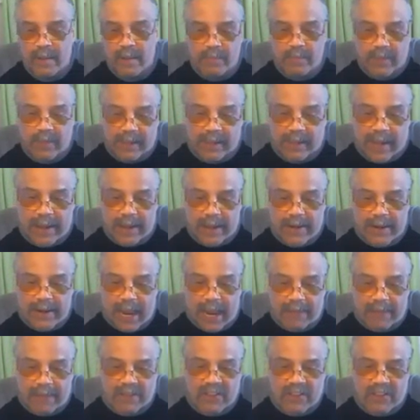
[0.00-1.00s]
but now you
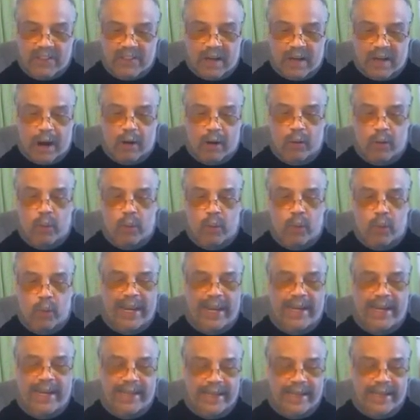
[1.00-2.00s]
have to start
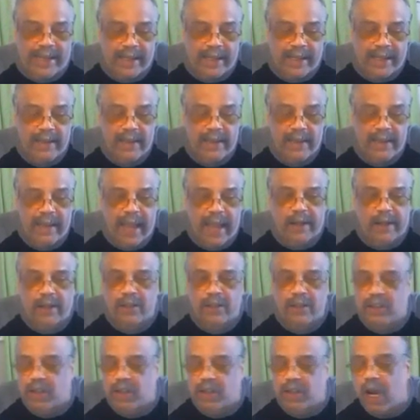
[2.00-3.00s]
reading. And
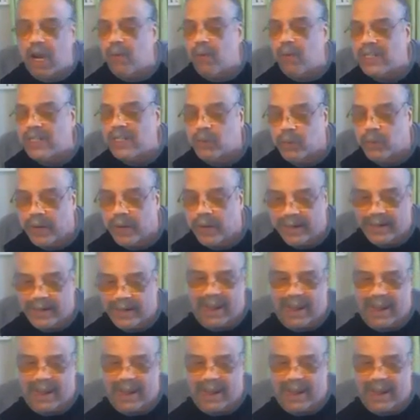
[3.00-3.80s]
you should always read